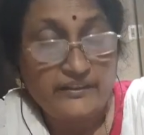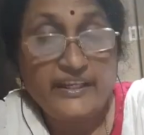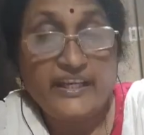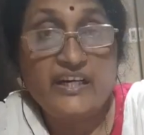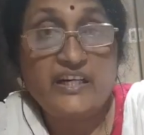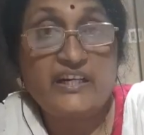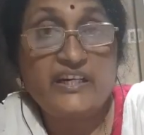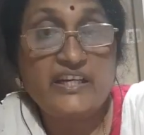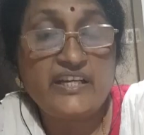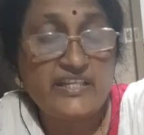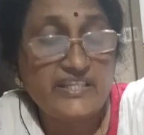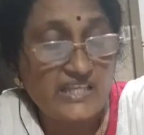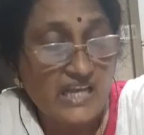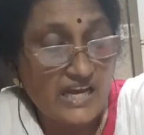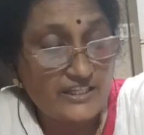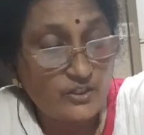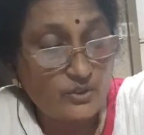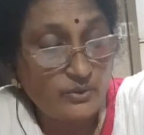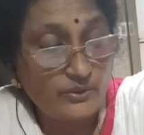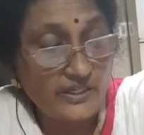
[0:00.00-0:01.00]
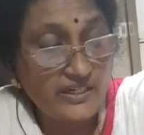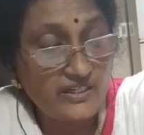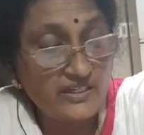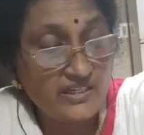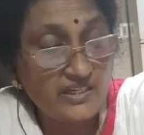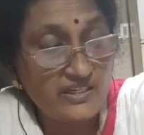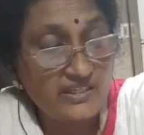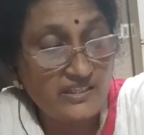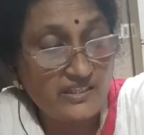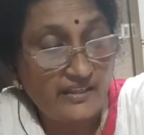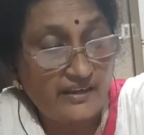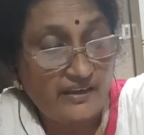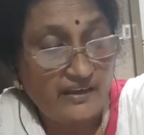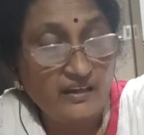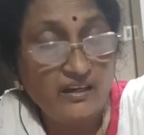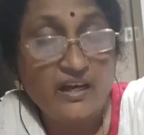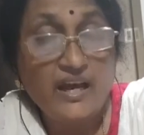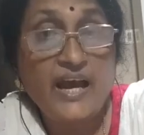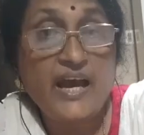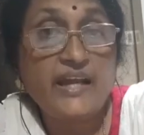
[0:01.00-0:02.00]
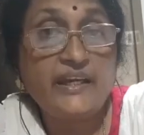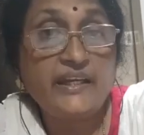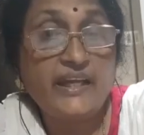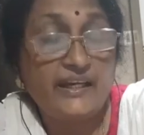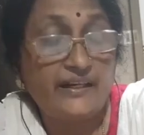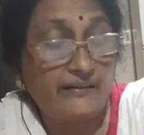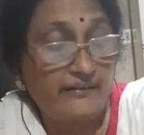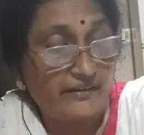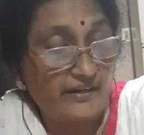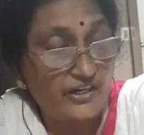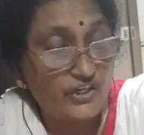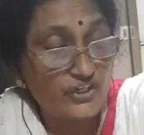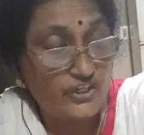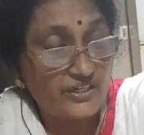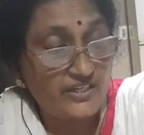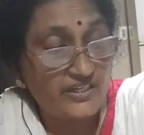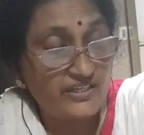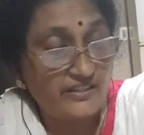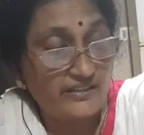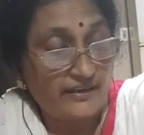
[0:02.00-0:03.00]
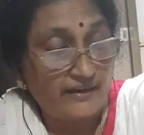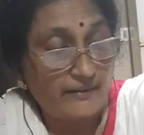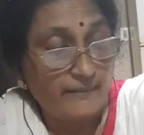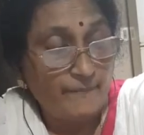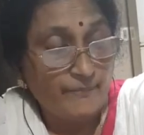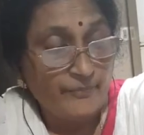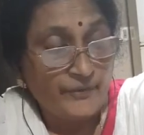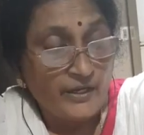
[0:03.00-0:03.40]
There it is, assonance is there and alliteration is there.